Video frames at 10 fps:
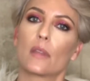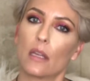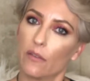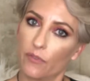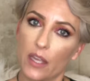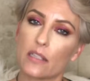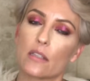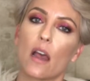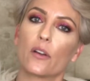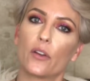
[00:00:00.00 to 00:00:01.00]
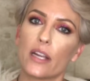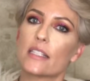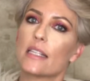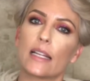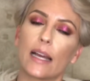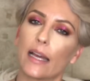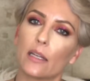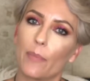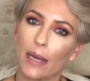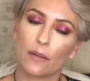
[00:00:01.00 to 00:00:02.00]
if things got crazy and I had
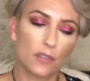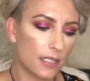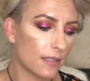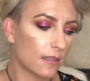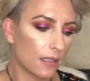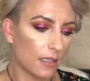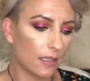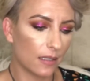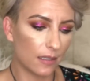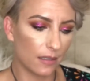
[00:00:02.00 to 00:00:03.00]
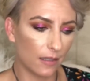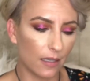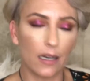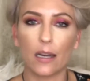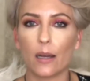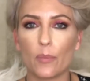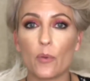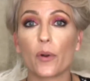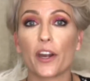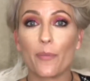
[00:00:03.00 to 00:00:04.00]
to bounce, I'd be
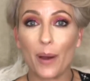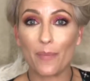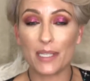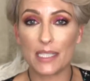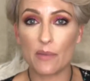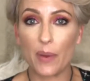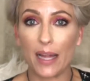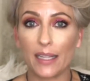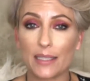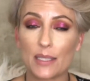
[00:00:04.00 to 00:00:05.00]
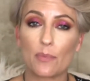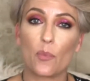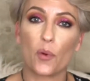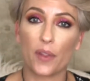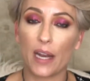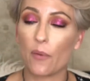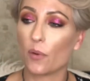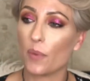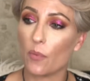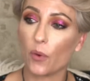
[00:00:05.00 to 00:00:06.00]
worried about my Z palettes more than I
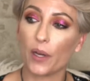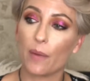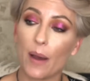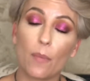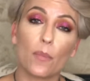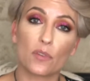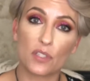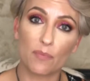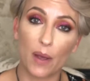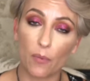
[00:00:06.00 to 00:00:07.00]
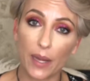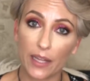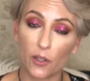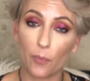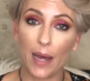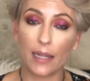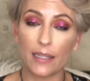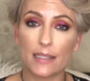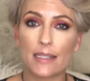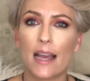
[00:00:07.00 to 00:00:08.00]
would be worried about most of my regular
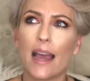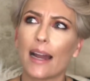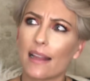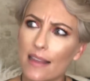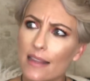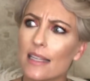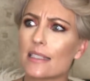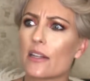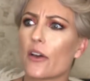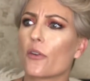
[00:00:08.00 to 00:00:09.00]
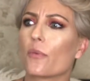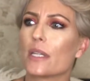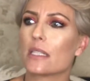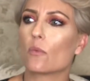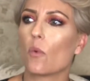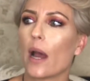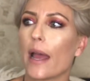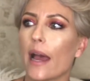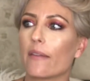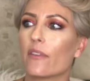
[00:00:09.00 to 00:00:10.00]
palettes. And I think that's another reason
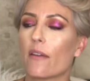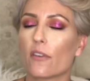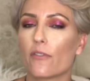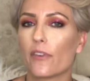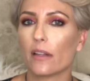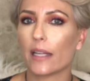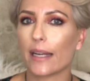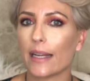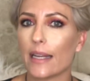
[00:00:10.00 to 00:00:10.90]
why I've never felt like I